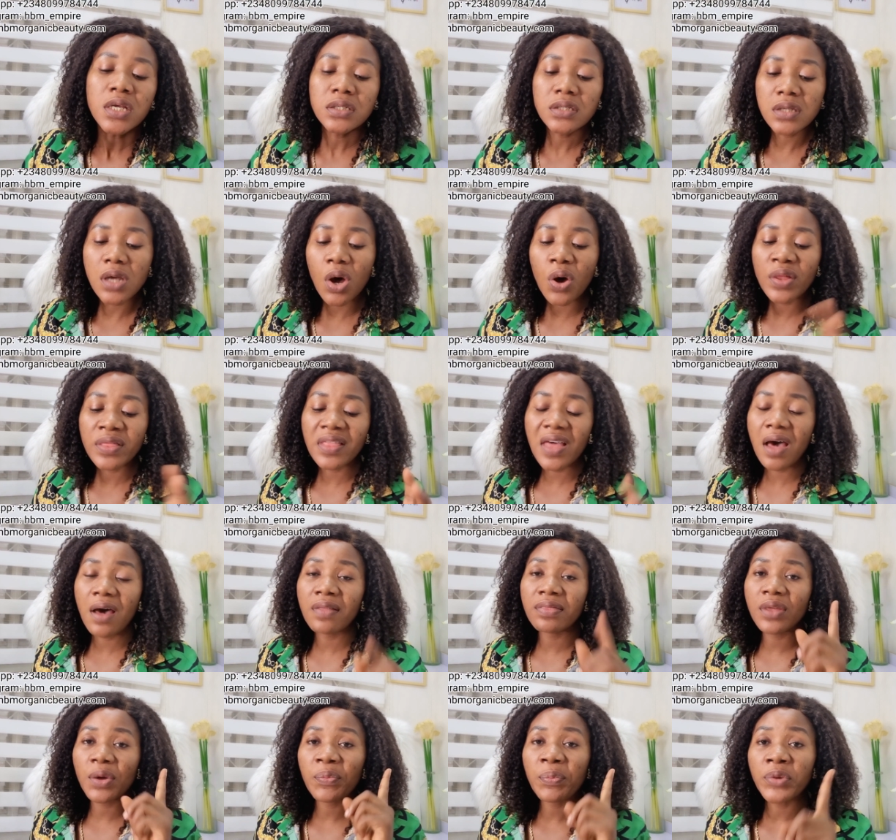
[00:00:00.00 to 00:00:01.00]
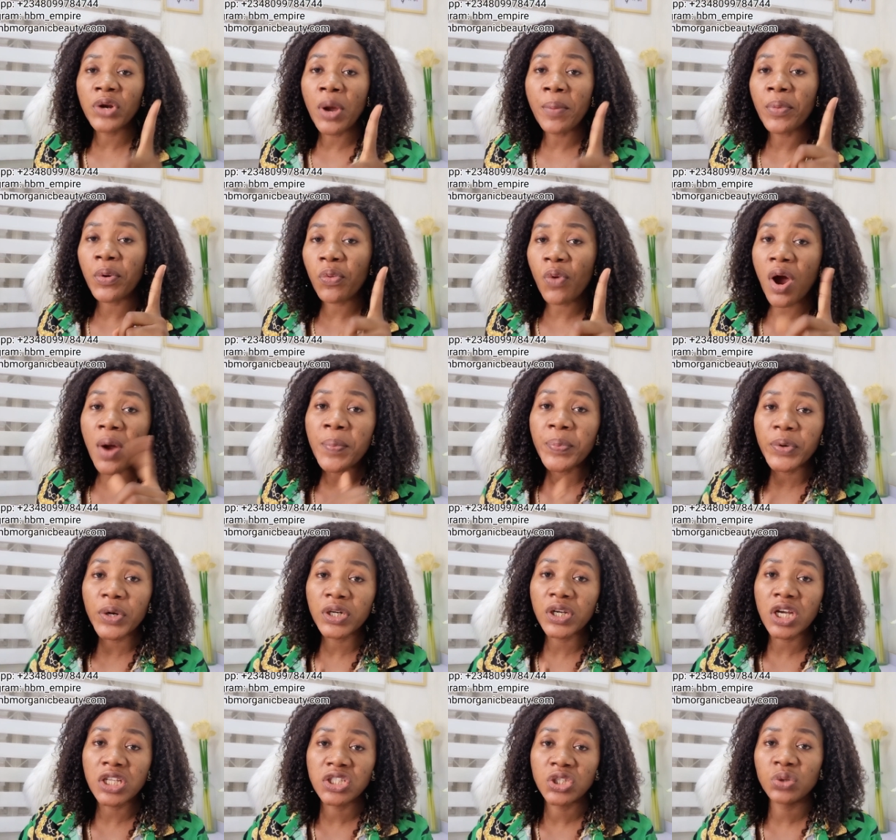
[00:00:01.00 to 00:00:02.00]
So now the number 1
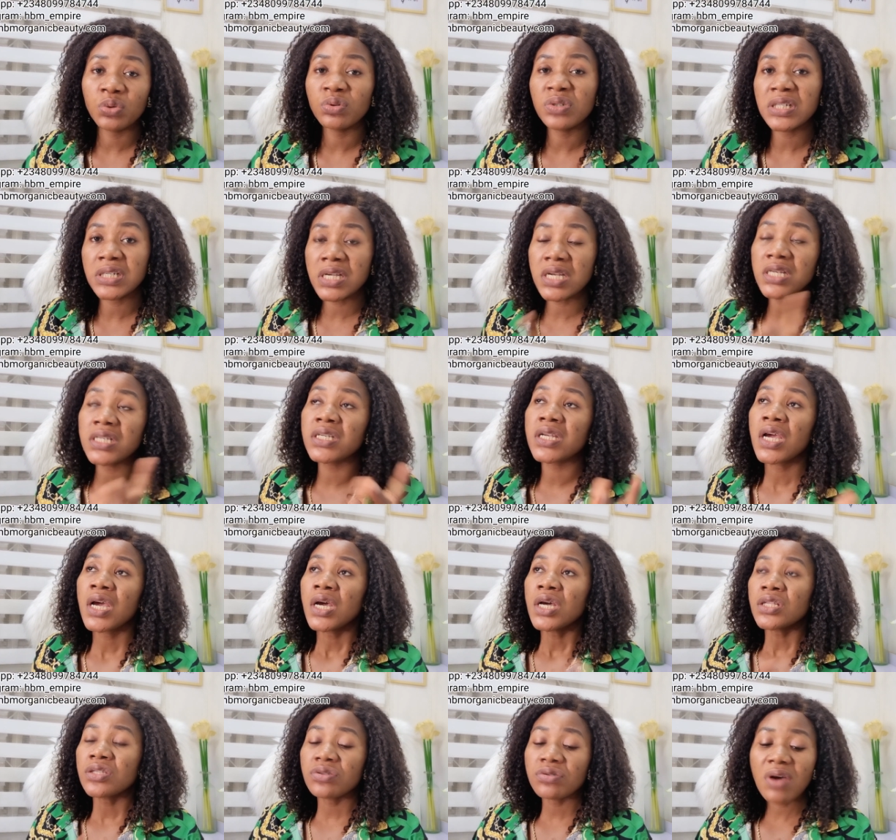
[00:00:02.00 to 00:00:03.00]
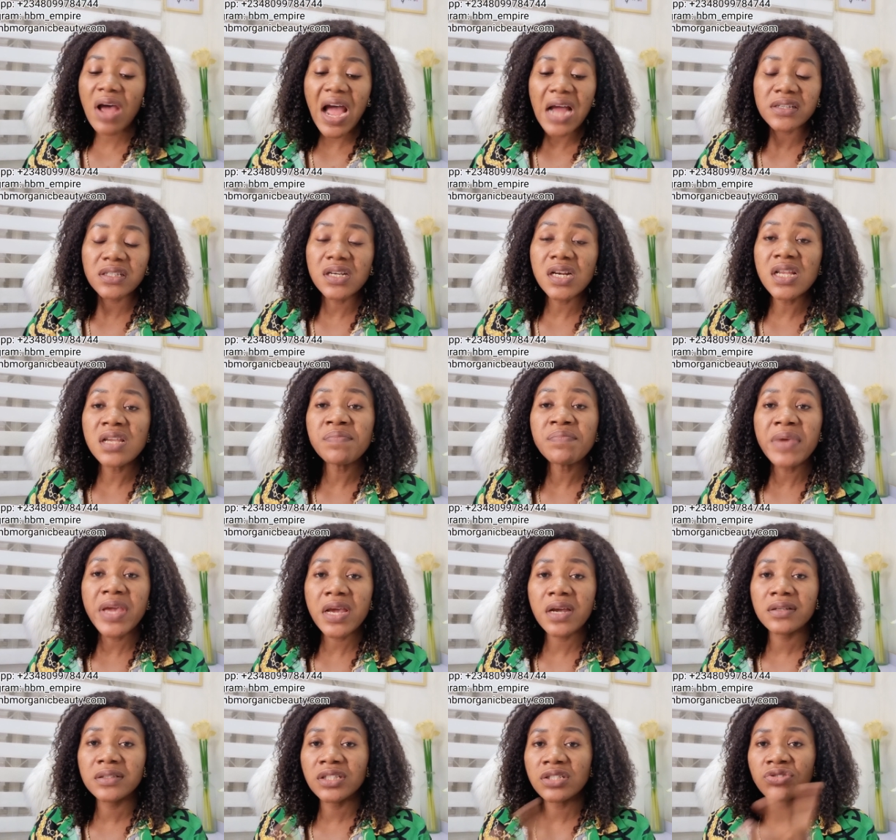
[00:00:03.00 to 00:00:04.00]
product you will need to actually
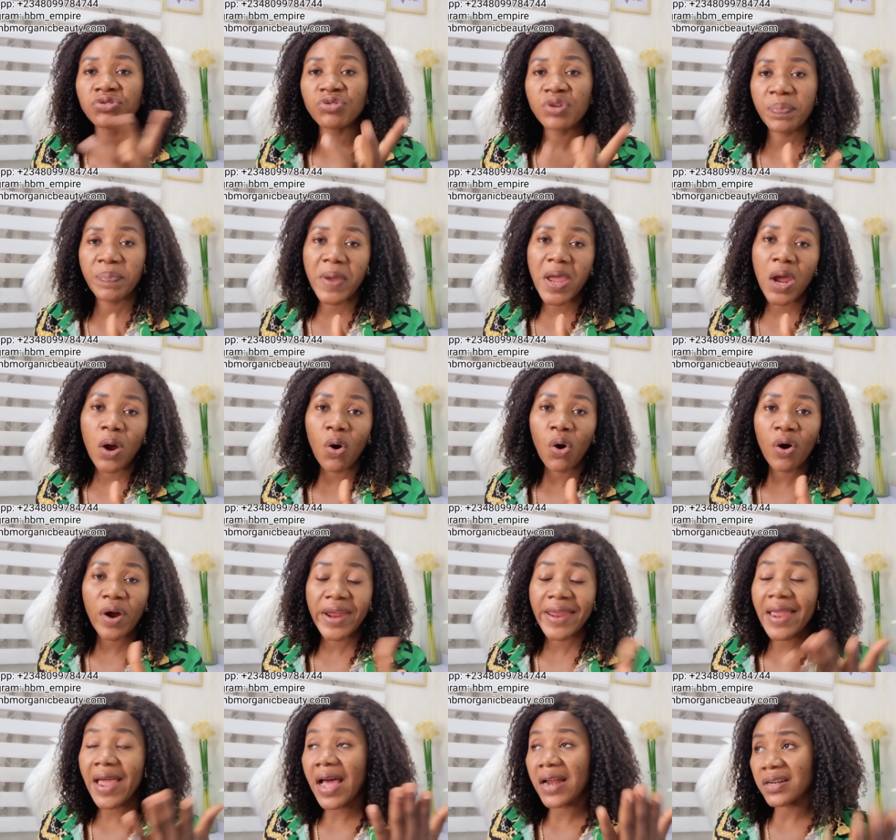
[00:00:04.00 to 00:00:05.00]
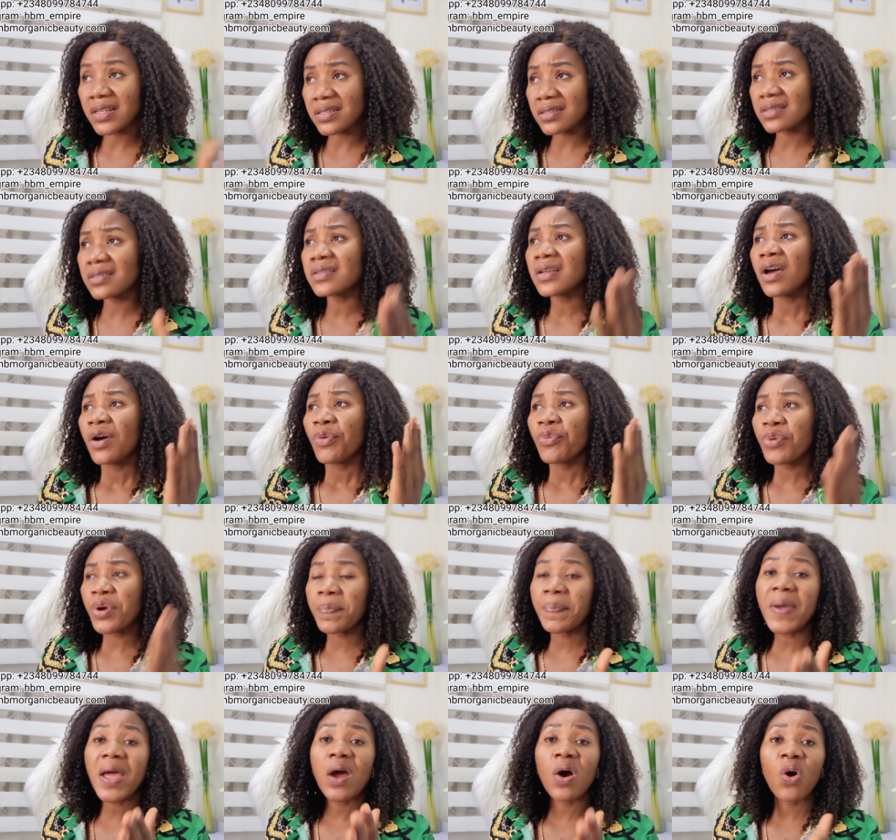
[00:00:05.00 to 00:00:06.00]
make this repair oil. Yeah, this
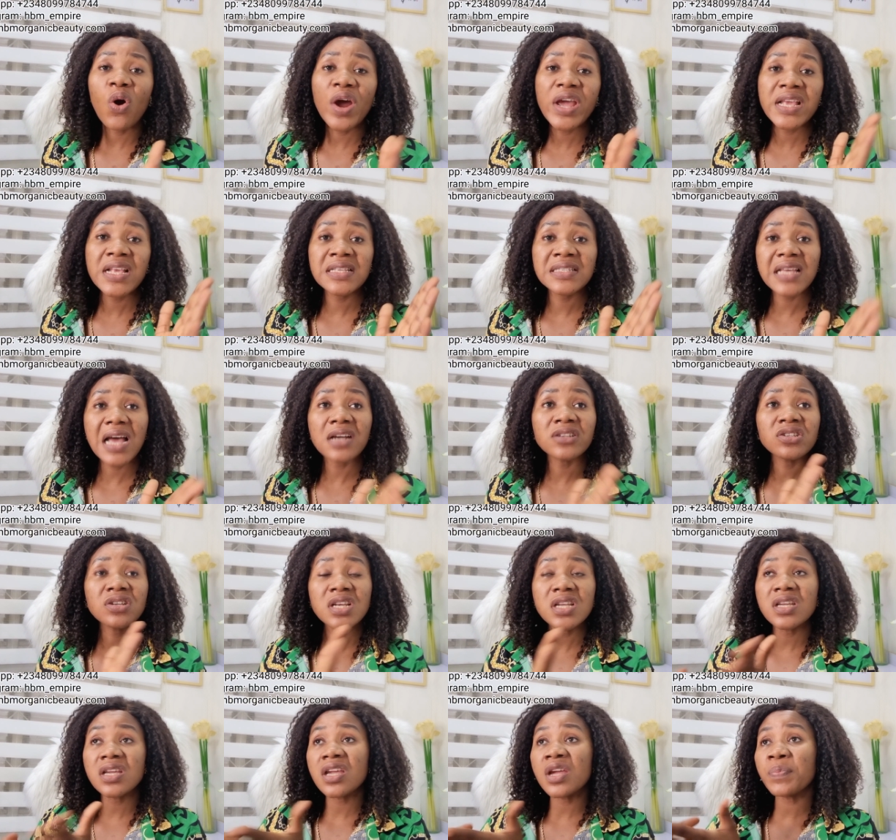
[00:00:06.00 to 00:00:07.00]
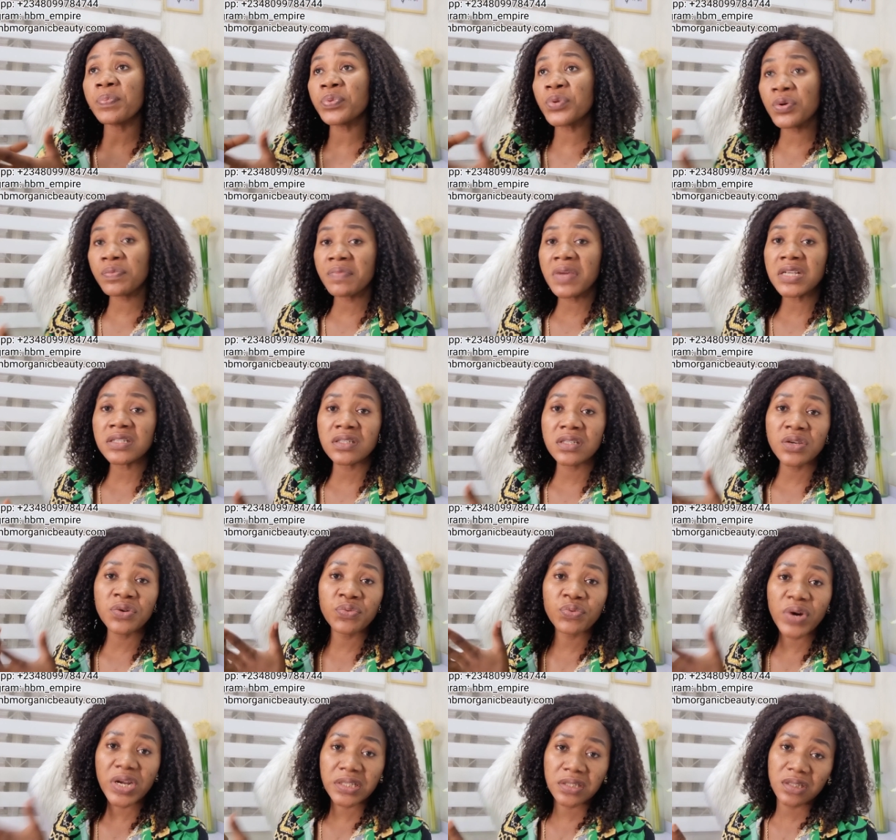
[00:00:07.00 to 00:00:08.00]
repair oil is actually a
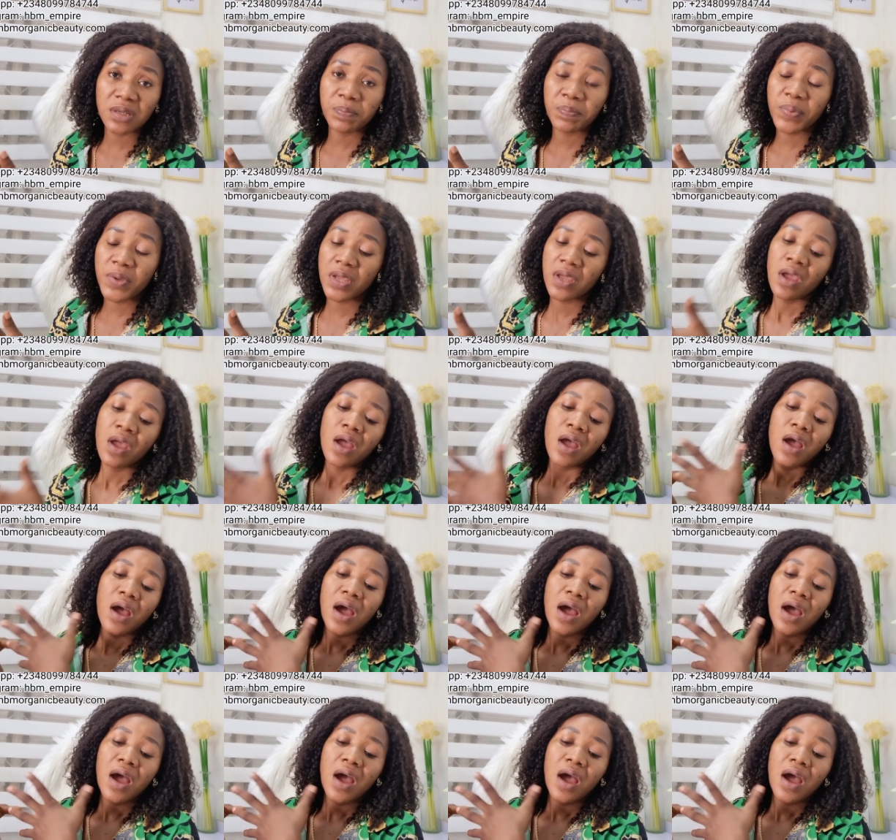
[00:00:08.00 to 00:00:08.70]
promixing recipe.